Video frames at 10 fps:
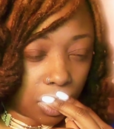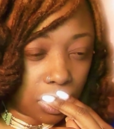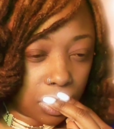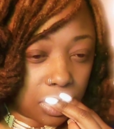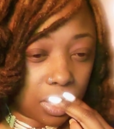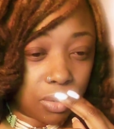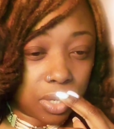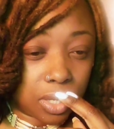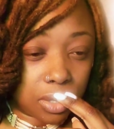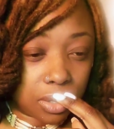The
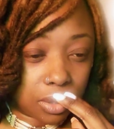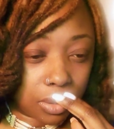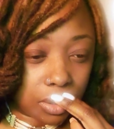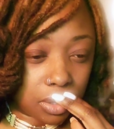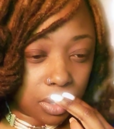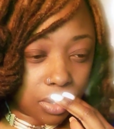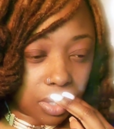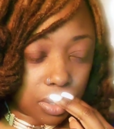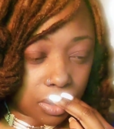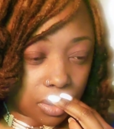stillness. The stillness.